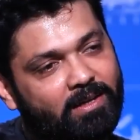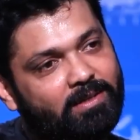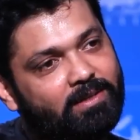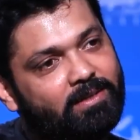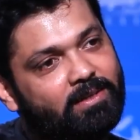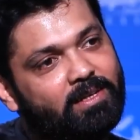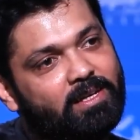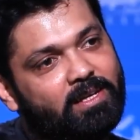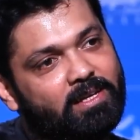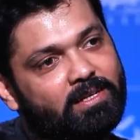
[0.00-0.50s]

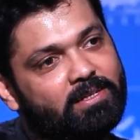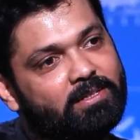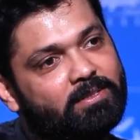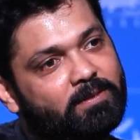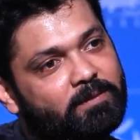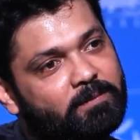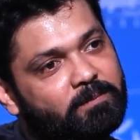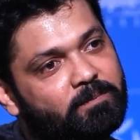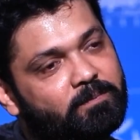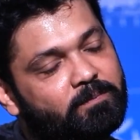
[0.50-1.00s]
They will
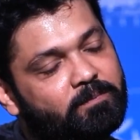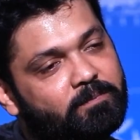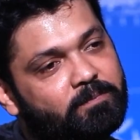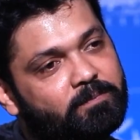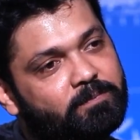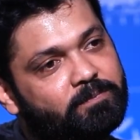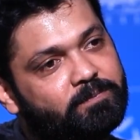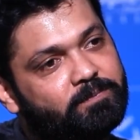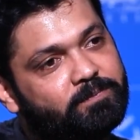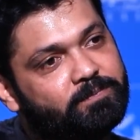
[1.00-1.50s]
be
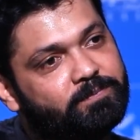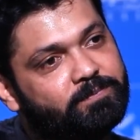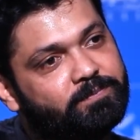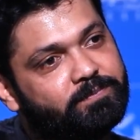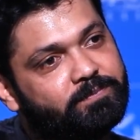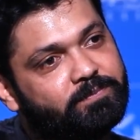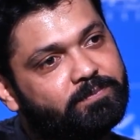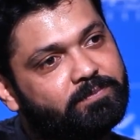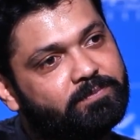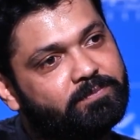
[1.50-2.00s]

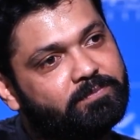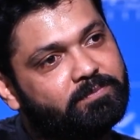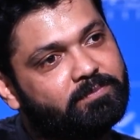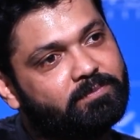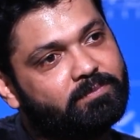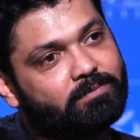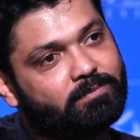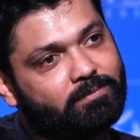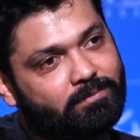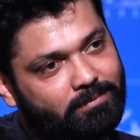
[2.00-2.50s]
going
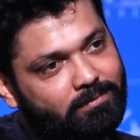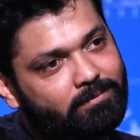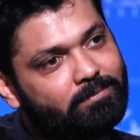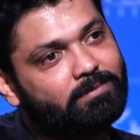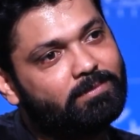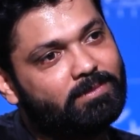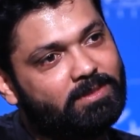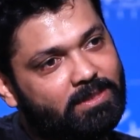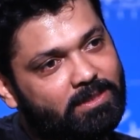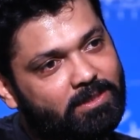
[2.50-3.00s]

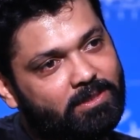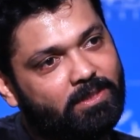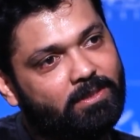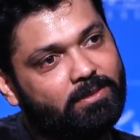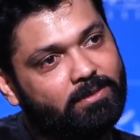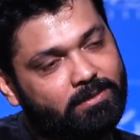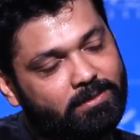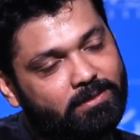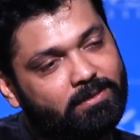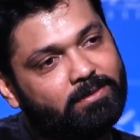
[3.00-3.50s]
on
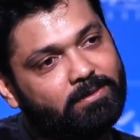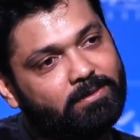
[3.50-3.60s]
getting their own